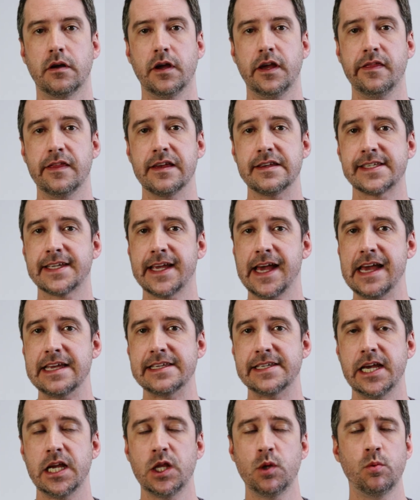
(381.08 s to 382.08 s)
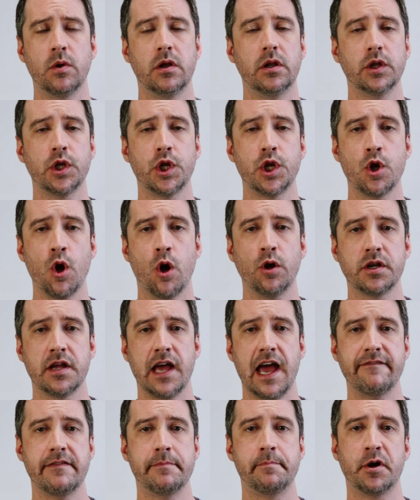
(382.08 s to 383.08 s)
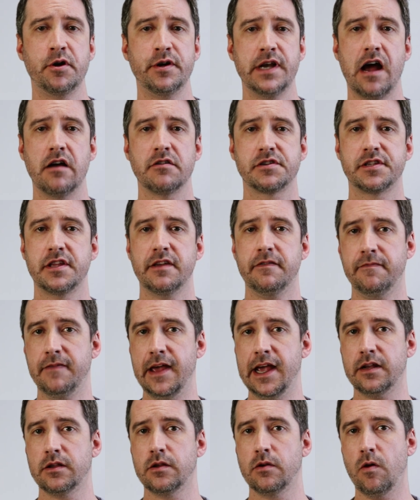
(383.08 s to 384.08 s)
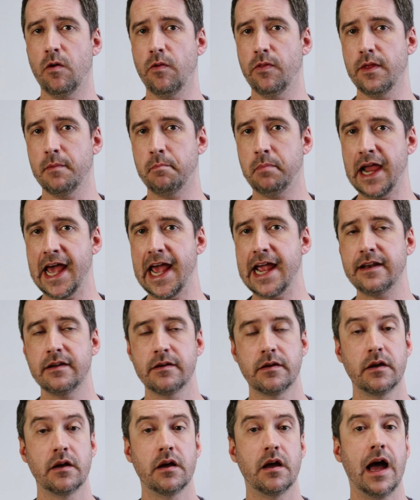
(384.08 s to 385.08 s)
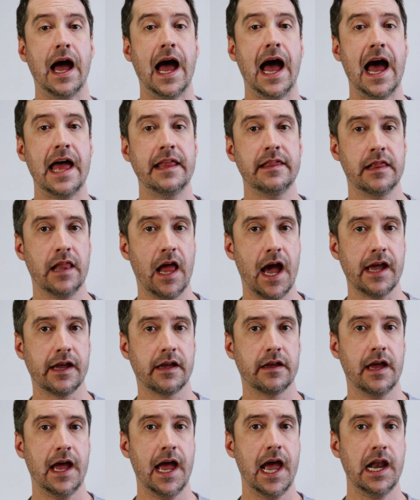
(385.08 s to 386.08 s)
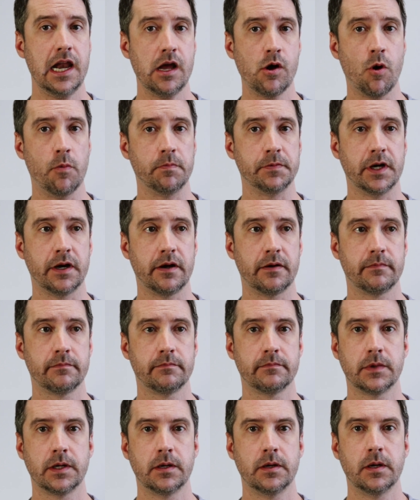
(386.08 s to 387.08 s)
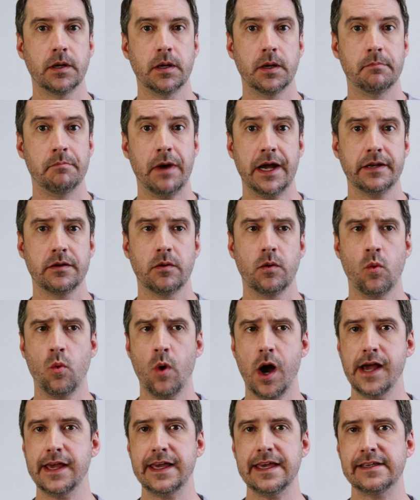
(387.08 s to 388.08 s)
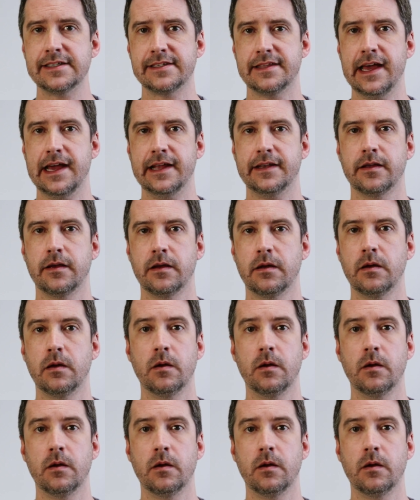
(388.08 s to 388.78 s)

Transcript: In this case, it will not have a pronounced effect on the plane, unlike a helicopter. But why is that?